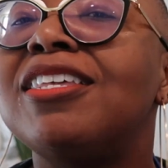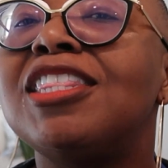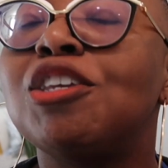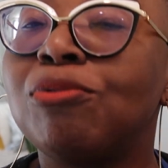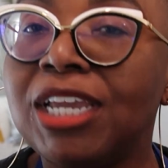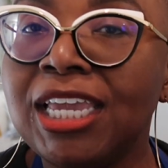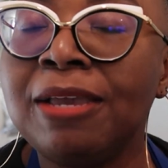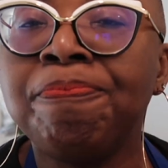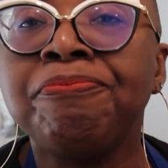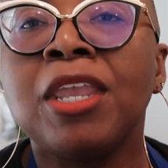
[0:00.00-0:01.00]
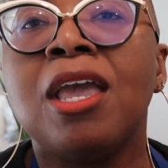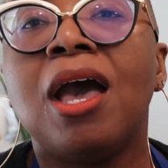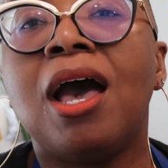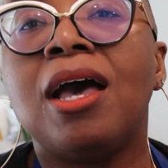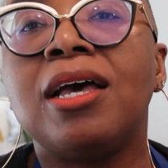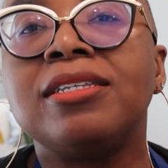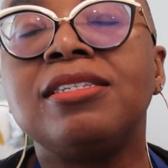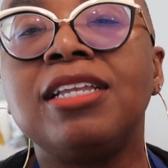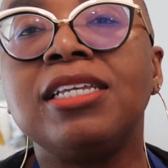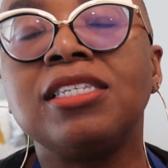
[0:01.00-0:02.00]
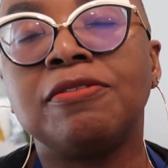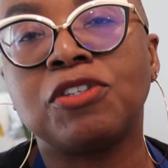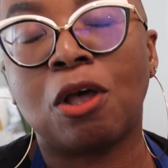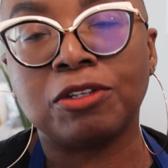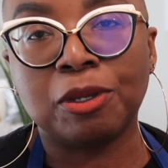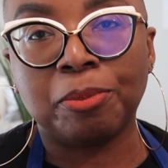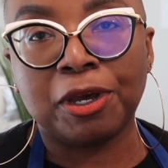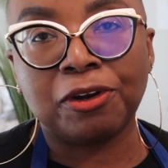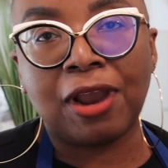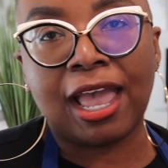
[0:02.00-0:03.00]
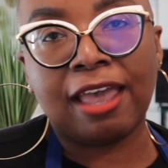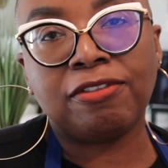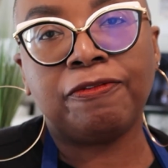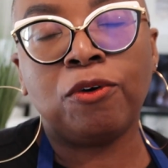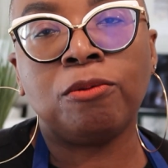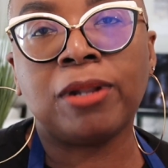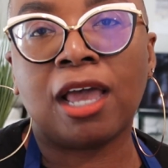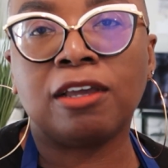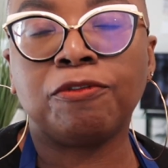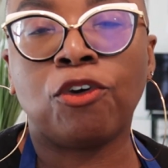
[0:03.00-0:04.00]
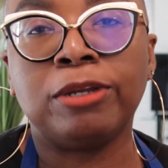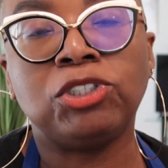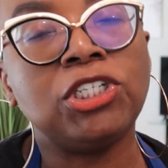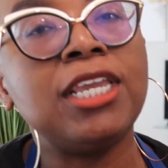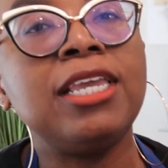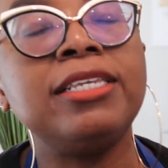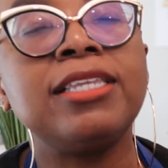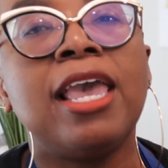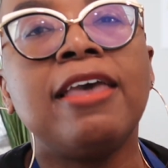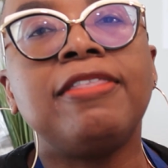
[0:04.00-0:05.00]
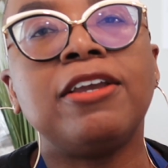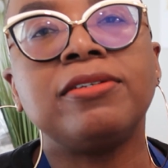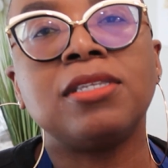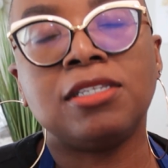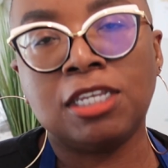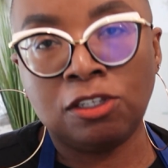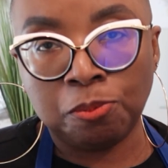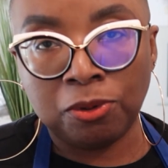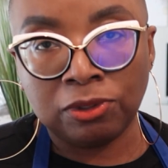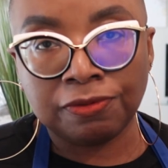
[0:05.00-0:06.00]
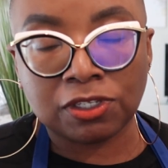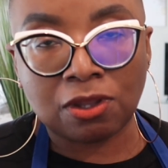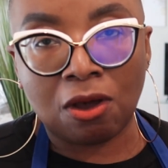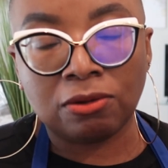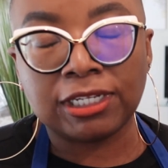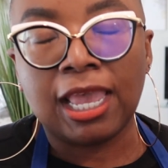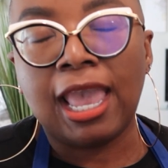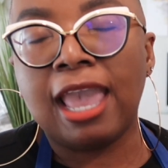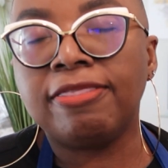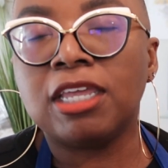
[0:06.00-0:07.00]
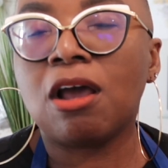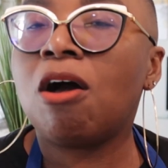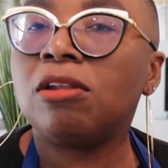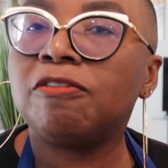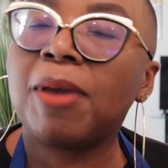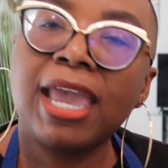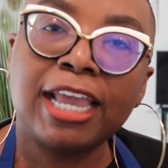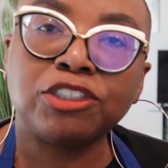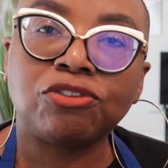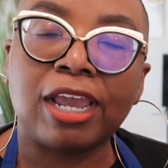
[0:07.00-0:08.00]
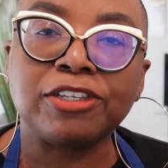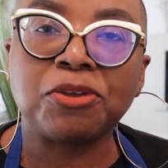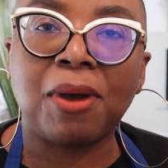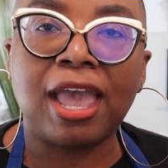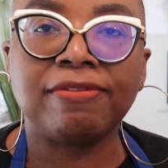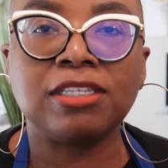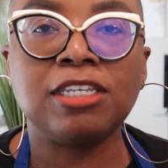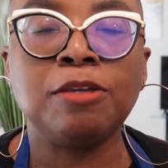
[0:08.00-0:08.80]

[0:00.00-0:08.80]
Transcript: the 3 sticks of salted butter. I have the full block of cream cheese. There's the teaspoon of salt and then all of my extracts. So I have the